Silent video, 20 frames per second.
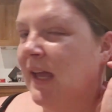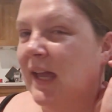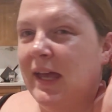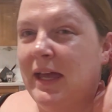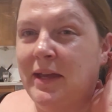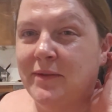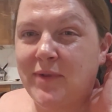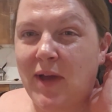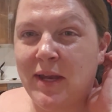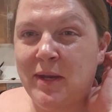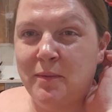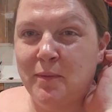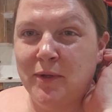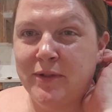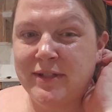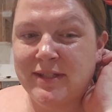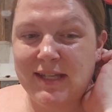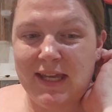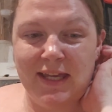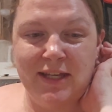If
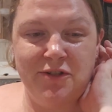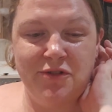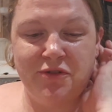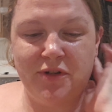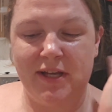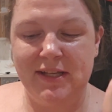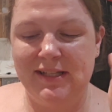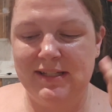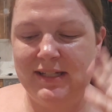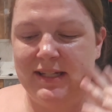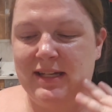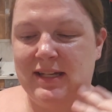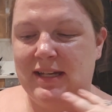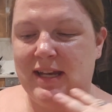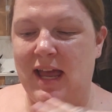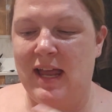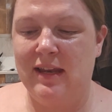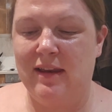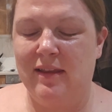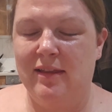anyone's interested in
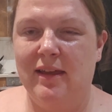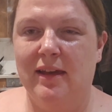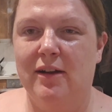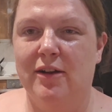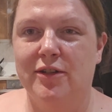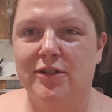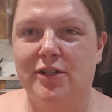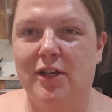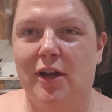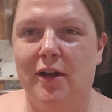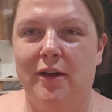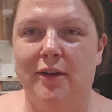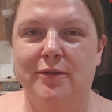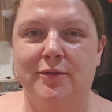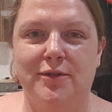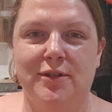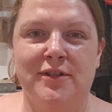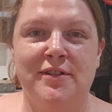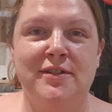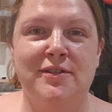anything I show,
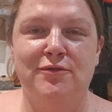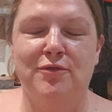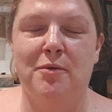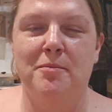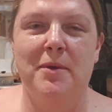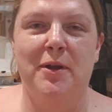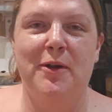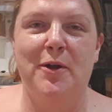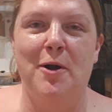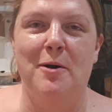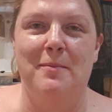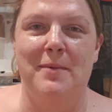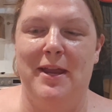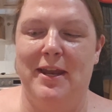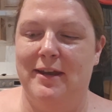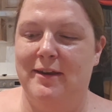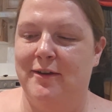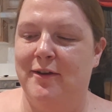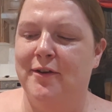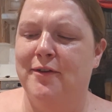just drop me a
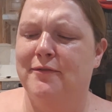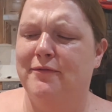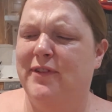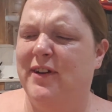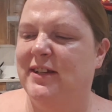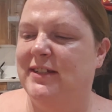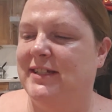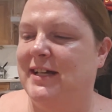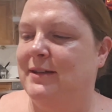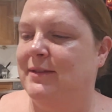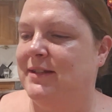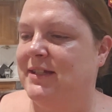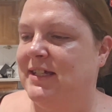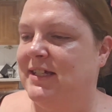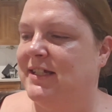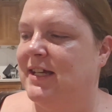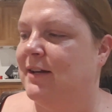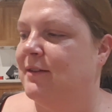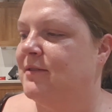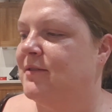comment and I can find out the
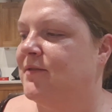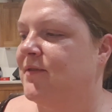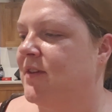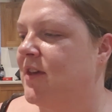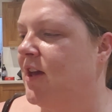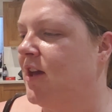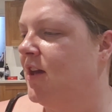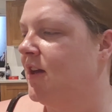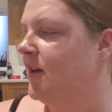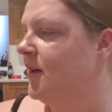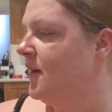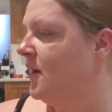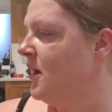details for you.